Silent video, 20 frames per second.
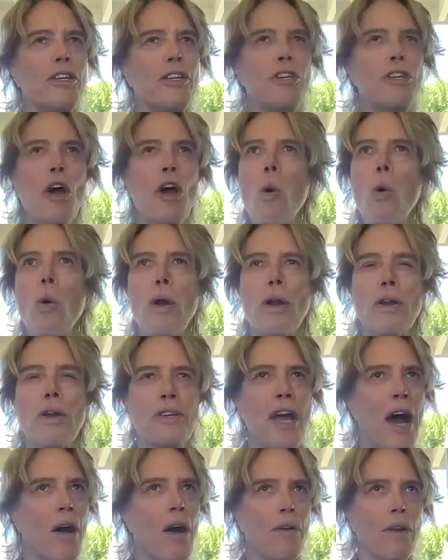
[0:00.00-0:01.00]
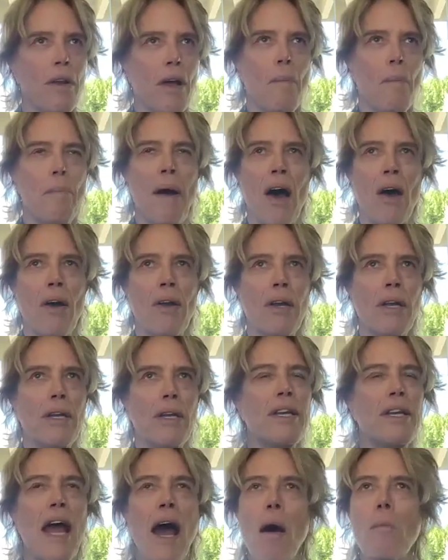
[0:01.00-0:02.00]
No doubt about it.
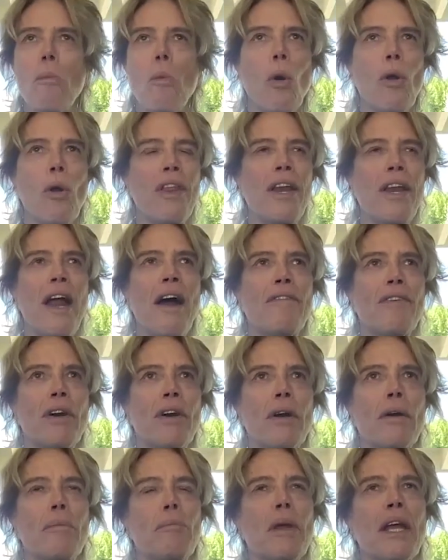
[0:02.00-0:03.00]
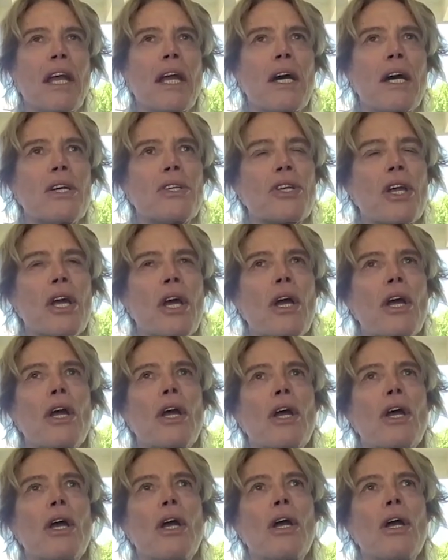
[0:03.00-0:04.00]
Now more than ever, because,
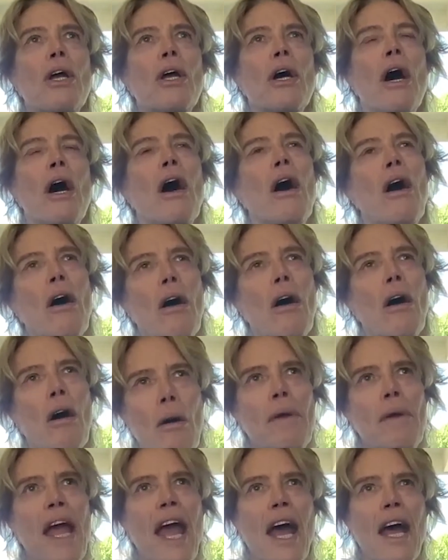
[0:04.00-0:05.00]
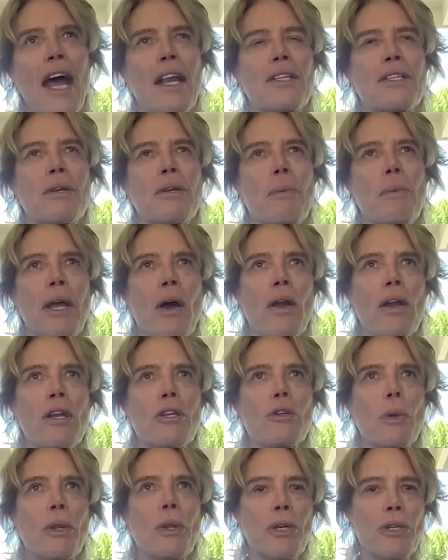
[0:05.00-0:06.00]
oh man, to be
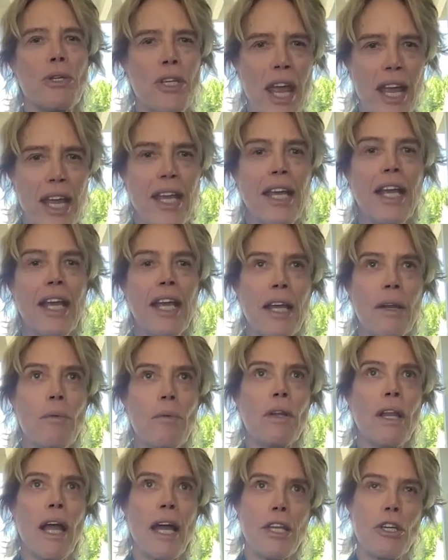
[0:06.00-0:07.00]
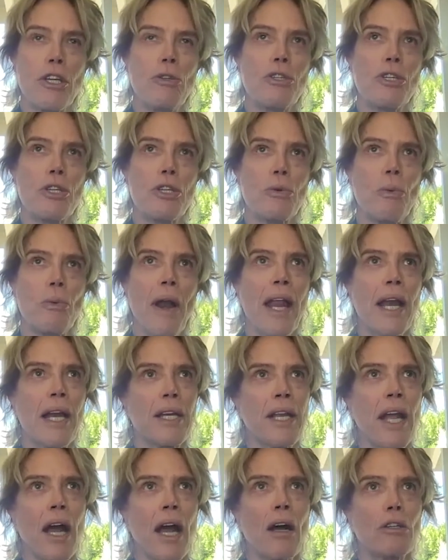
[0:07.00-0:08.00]
honest with you, taking in, like you just ran
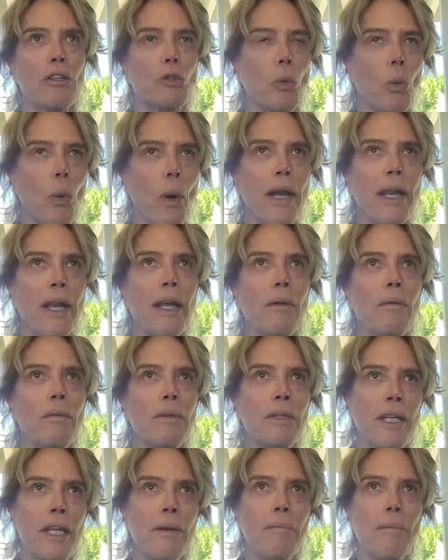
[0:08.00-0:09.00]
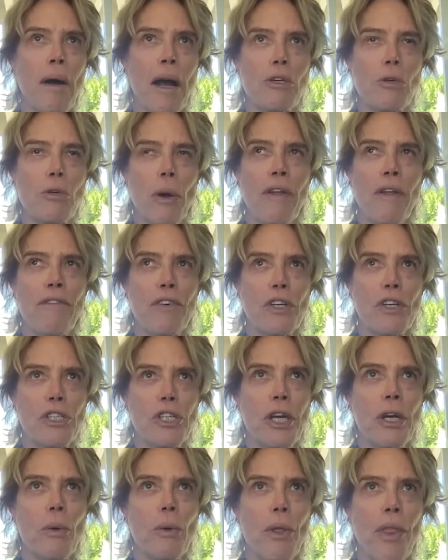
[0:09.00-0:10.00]
it down, in my
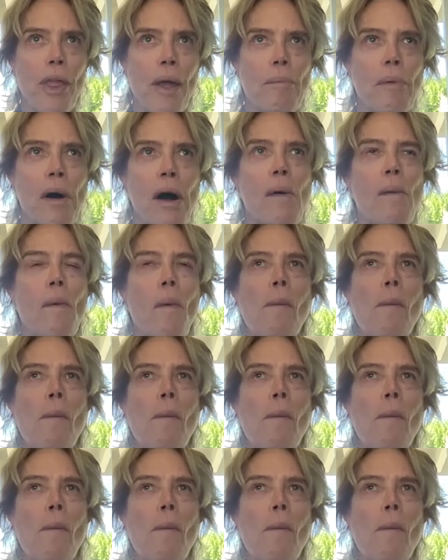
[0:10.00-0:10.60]
21st year with him,